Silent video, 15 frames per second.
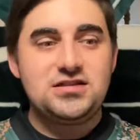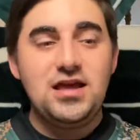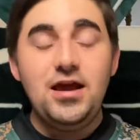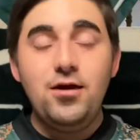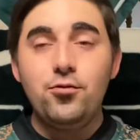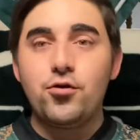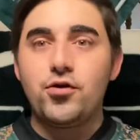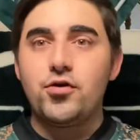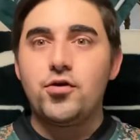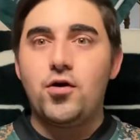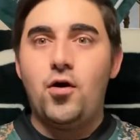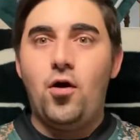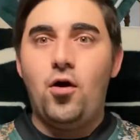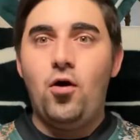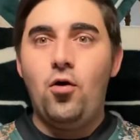they were
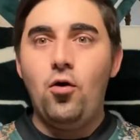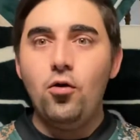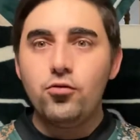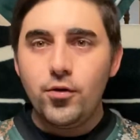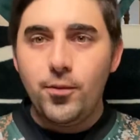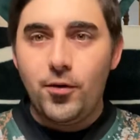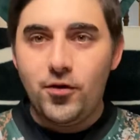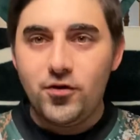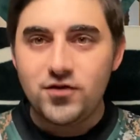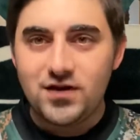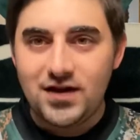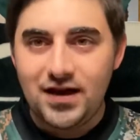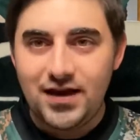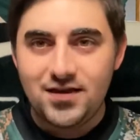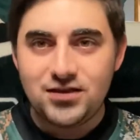horrible today,